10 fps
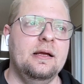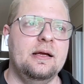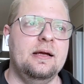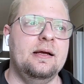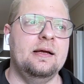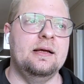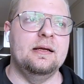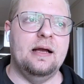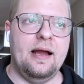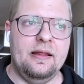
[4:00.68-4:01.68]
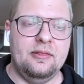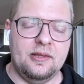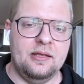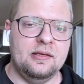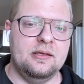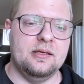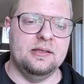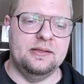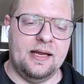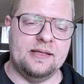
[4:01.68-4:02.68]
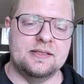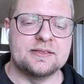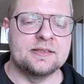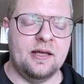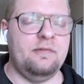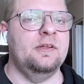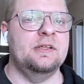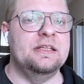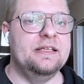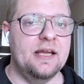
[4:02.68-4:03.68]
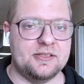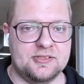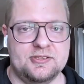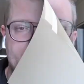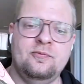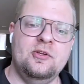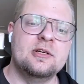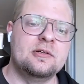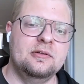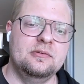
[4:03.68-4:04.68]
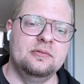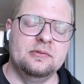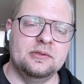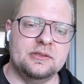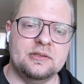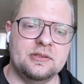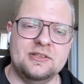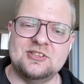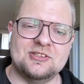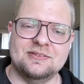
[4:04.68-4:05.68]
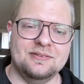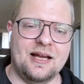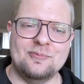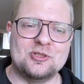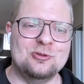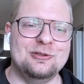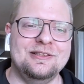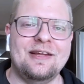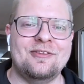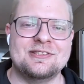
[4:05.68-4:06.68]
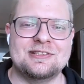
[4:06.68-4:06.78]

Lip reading: I think that is a definite yes. So don't fear. It's absolutely nothing